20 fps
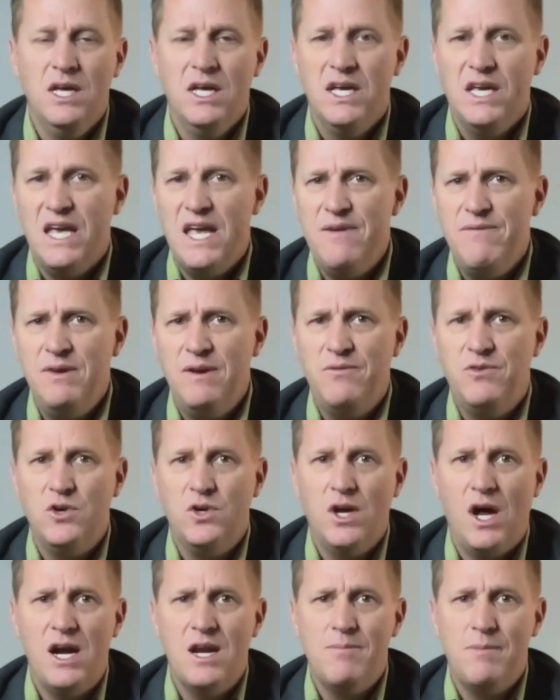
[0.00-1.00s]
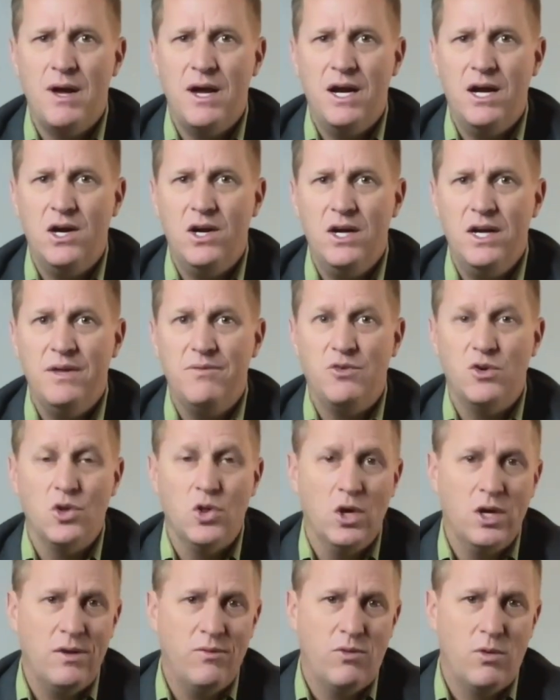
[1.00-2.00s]
Even if you're not in my area and if you're
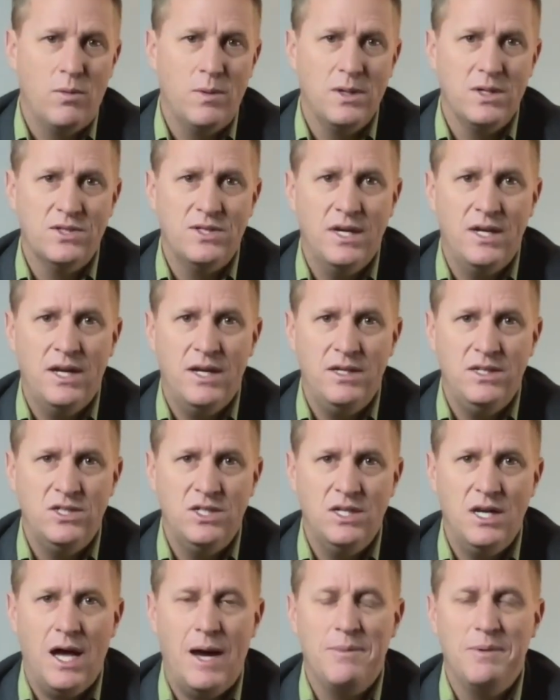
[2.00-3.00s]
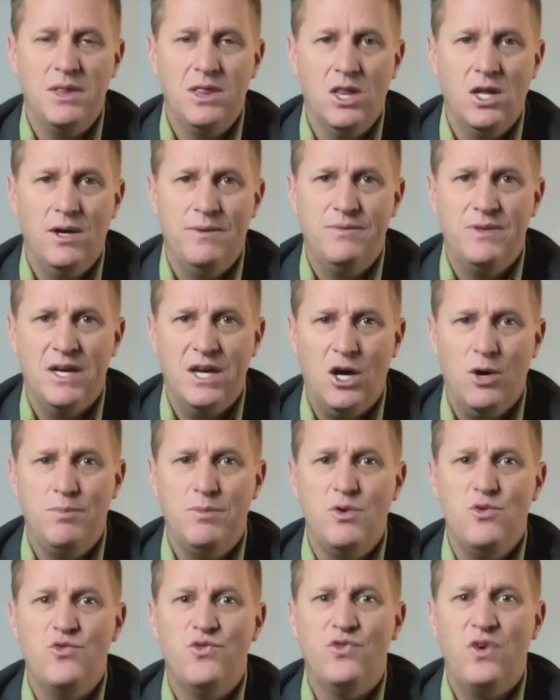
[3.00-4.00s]
looking for a real estate agent, I would love to help
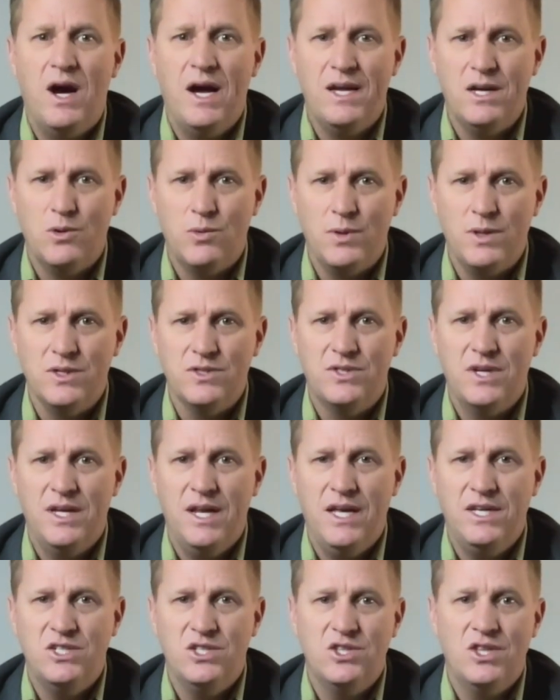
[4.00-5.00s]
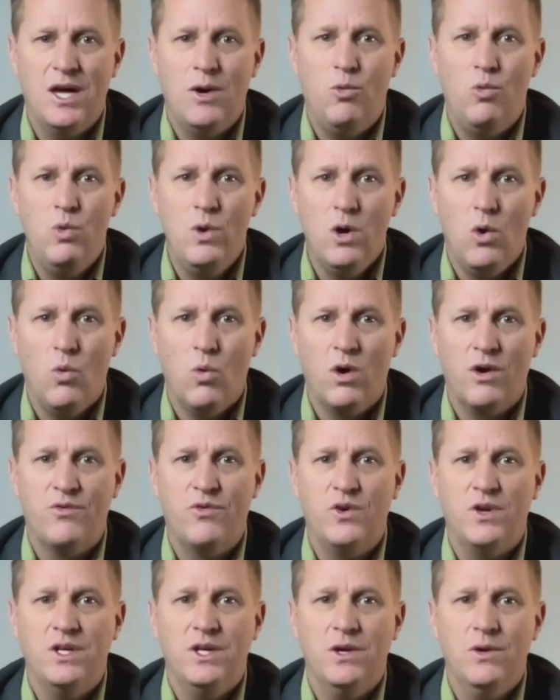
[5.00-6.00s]
you find a real estate agent that will work
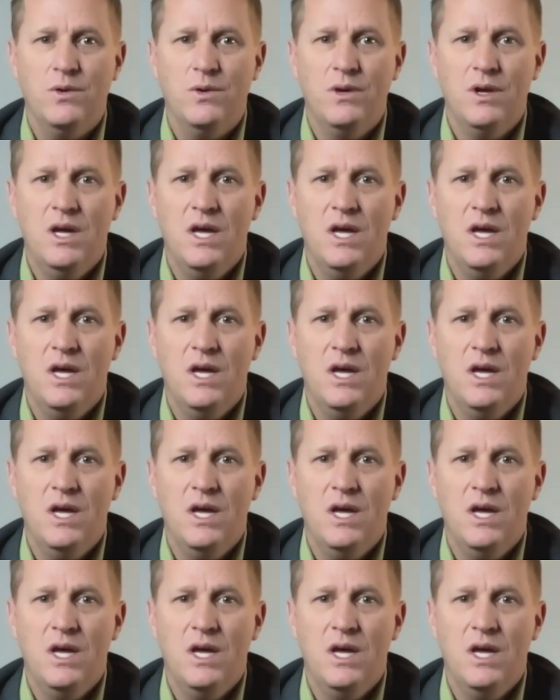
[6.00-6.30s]
for you.